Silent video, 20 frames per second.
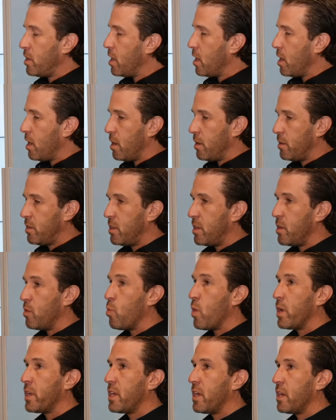the
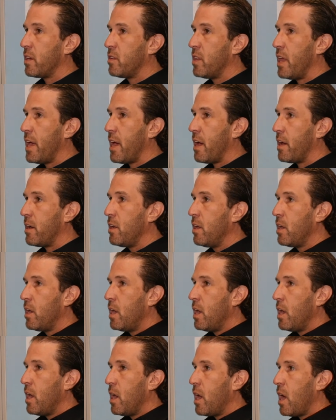1 gig LAN,
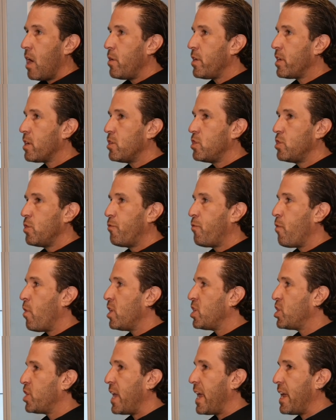how are you going to do
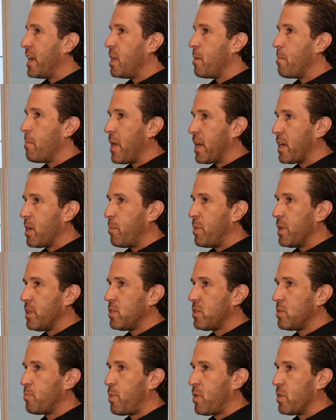480
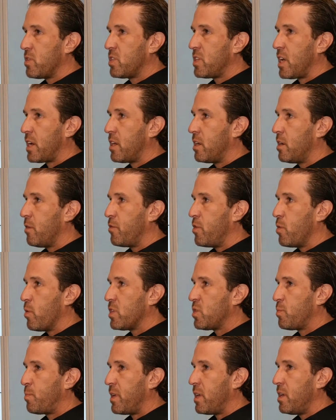megabits per second of
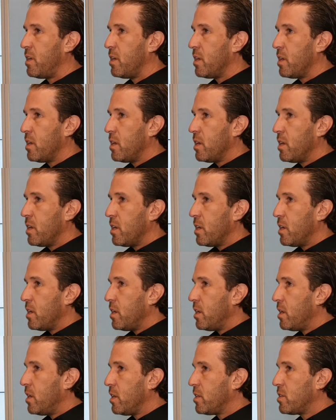USB?
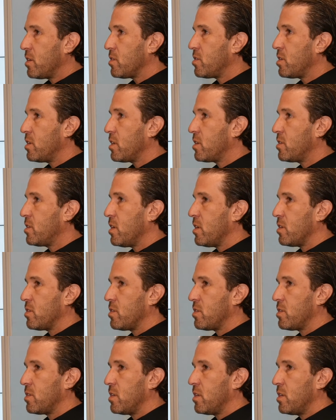It doesn't
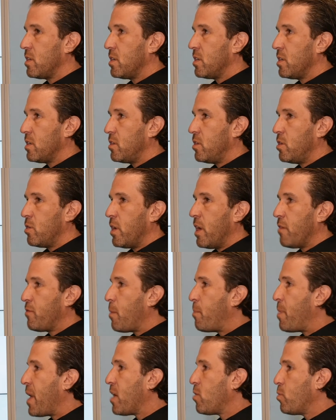exist. You don't have
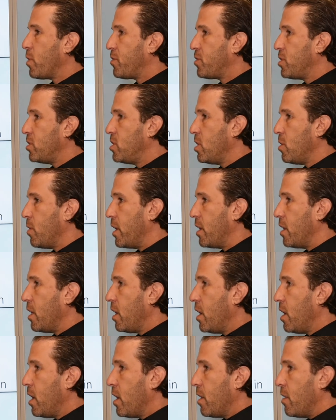the bandwidth to do it.
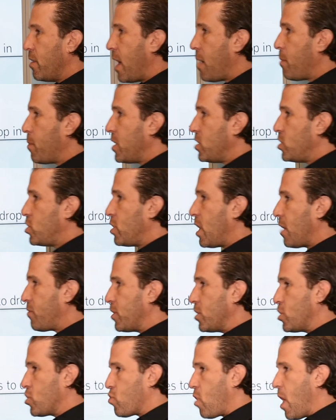That means you'd have
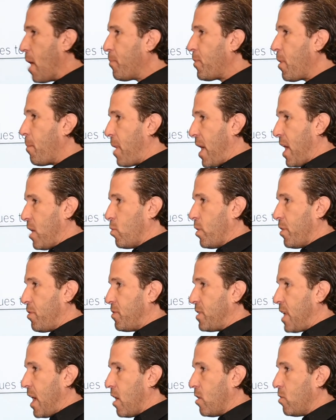to drop the
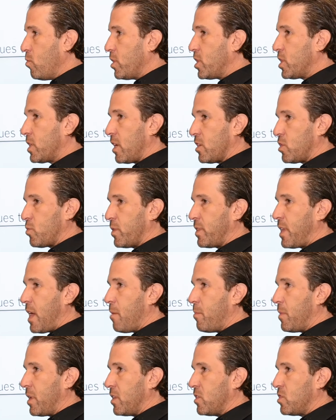bandwidth down, which guess what
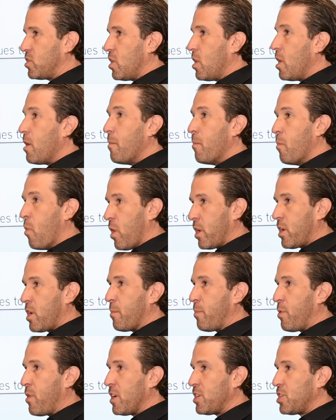that means? More
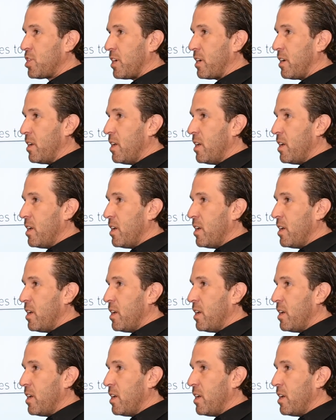compression.